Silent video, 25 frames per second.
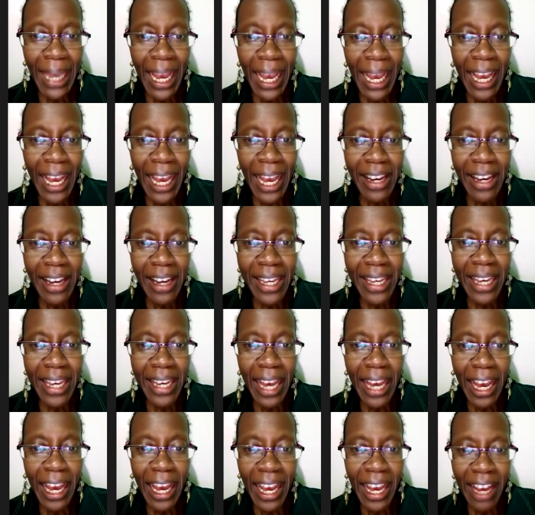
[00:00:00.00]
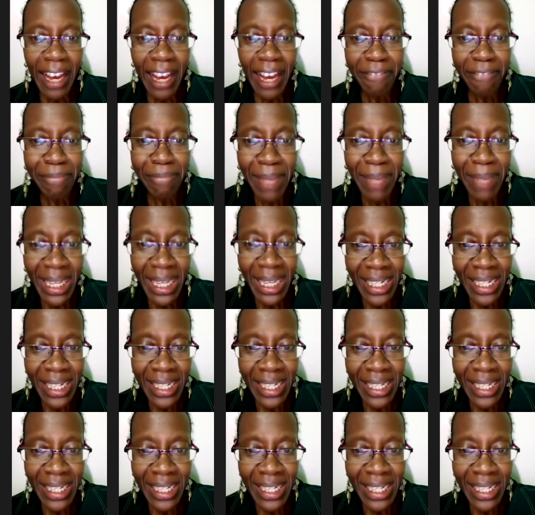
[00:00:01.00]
I've made